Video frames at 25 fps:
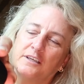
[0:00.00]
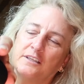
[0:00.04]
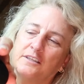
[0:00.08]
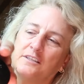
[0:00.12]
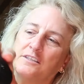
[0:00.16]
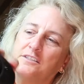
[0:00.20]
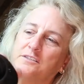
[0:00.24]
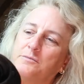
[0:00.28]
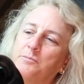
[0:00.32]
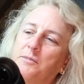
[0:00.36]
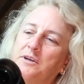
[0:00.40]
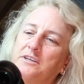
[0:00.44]

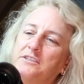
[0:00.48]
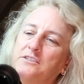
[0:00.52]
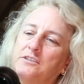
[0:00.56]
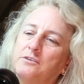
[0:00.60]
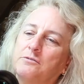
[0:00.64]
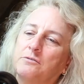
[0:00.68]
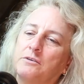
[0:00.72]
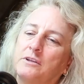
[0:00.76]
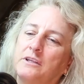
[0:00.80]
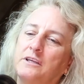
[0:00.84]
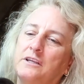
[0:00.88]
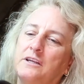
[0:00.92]
This makes it
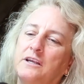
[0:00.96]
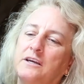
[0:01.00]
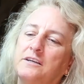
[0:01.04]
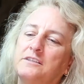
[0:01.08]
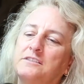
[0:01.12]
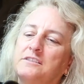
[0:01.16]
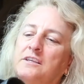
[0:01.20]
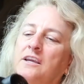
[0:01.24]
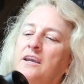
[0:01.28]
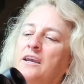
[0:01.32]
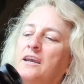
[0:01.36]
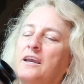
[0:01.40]
really
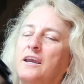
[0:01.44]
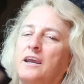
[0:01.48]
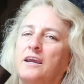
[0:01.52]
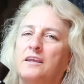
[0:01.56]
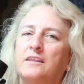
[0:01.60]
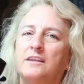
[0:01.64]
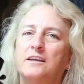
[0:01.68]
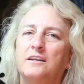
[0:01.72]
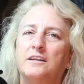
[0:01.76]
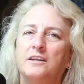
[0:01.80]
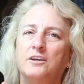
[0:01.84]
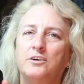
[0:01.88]
nice. And
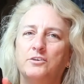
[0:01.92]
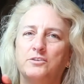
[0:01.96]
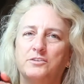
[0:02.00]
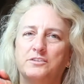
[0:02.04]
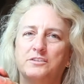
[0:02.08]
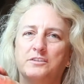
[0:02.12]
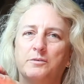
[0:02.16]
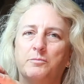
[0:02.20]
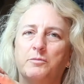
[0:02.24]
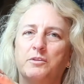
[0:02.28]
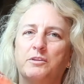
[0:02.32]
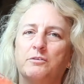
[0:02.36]
then here are
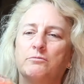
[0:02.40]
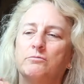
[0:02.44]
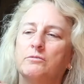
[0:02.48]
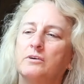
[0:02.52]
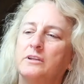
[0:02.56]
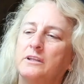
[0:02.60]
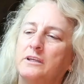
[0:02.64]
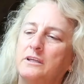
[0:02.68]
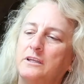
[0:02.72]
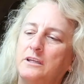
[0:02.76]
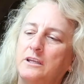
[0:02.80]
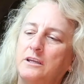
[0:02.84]
some of the
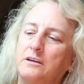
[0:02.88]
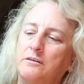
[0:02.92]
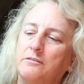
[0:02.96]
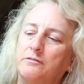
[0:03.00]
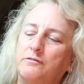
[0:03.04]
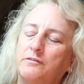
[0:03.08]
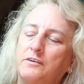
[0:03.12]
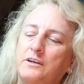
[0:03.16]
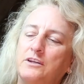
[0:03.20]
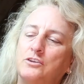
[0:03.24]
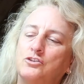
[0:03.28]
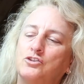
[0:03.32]
really neat
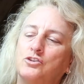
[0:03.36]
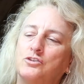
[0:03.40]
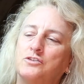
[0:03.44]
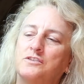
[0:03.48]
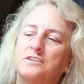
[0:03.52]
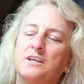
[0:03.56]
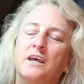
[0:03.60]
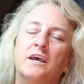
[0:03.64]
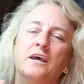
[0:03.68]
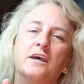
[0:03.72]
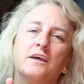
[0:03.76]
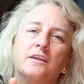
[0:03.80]
features.
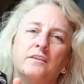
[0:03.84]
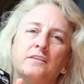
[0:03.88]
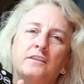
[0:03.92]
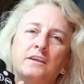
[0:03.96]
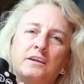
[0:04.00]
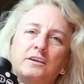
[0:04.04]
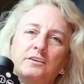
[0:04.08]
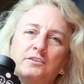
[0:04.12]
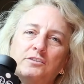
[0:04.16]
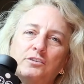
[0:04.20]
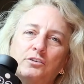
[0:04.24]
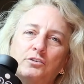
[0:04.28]

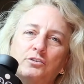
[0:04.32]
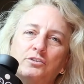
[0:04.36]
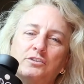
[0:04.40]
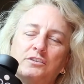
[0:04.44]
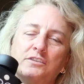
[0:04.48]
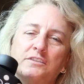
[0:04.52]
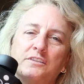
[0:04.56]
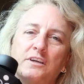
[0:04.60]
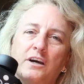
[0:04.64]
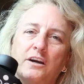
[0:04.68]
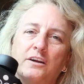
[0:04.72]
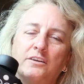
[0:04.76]
These are
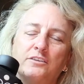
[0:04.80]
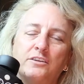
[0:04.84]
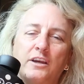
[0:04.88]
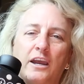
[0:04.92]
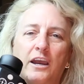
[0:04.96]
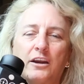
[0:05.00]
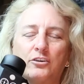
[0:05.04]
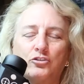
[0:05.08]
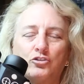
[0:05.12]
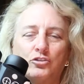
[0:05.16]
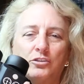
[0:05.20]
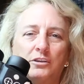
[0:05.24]
designed to
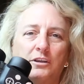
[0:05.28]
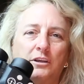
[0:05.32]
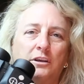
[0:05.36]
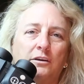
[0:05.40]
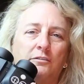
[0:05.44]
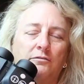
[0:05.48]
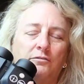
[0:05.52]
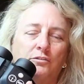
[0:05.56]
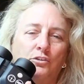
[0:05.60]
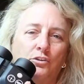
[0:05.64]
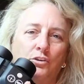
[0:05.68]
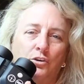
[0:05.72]
actually
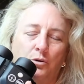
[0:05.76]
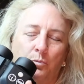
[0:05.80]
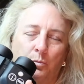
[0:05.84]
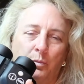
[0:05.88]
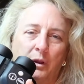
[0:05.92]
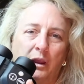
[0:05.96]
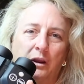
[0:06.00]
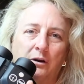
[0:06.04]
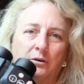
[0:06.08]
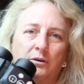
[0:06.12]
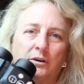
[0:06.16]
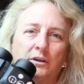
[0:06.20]
give you your
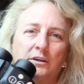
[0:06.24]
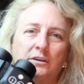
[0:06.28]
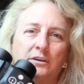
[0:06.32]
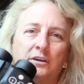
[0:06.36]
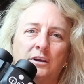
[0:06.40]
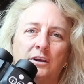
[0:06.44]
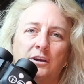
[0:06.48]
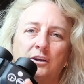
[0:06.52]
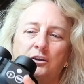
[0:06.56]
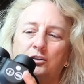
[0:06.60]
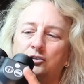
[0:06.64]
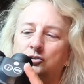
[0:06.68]

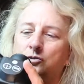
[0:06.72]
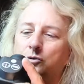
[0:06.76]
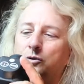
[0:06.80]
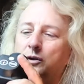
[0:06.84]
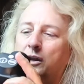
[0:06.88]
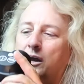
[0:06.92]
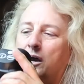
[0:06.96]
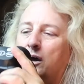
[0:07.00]
bearing to an